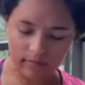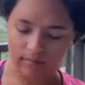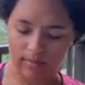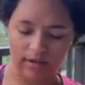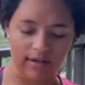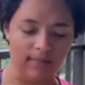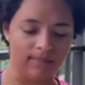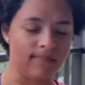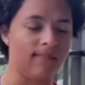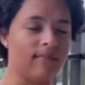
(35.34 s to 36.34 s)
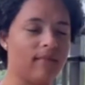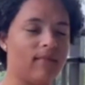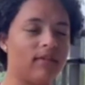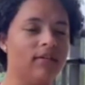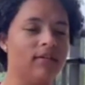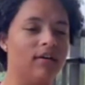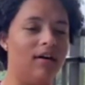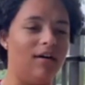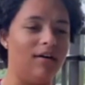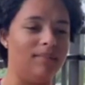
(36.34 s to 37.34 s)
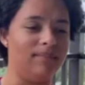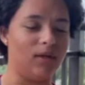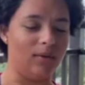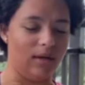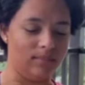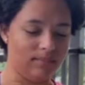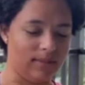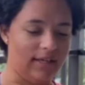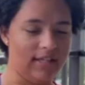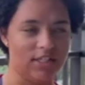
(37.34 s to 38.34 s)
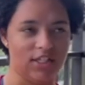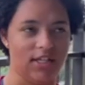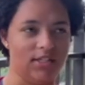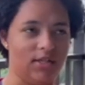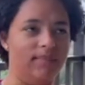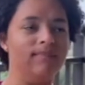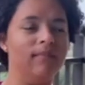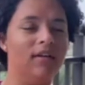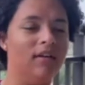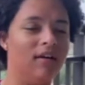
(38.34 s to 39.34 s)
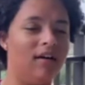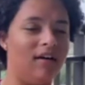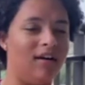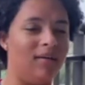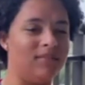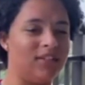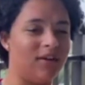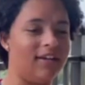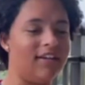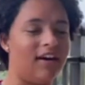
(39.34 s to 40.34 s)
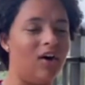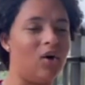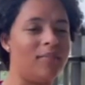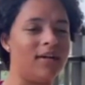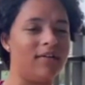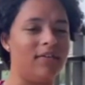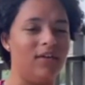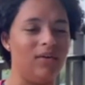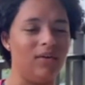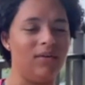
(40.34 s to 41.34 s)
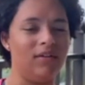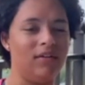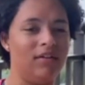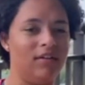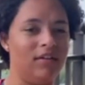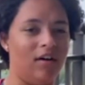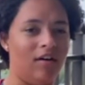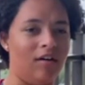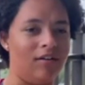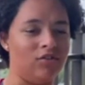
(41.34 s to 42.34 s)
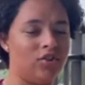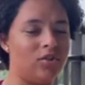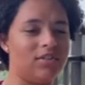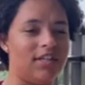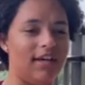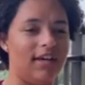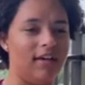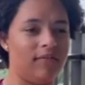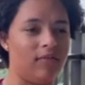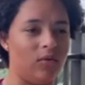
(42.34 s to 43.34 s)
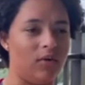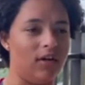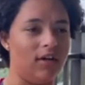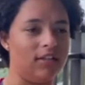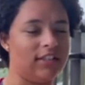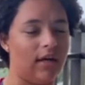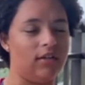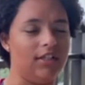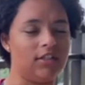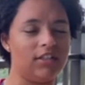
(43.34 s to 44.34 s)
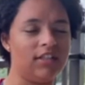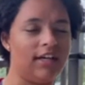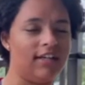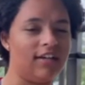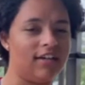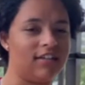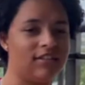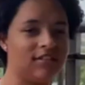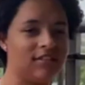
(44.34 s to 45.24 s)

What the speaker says: Maybe I am. Oh well, but at least it tastes good. So I did a home interview on Tuesday for Southeastern Guide Dogs,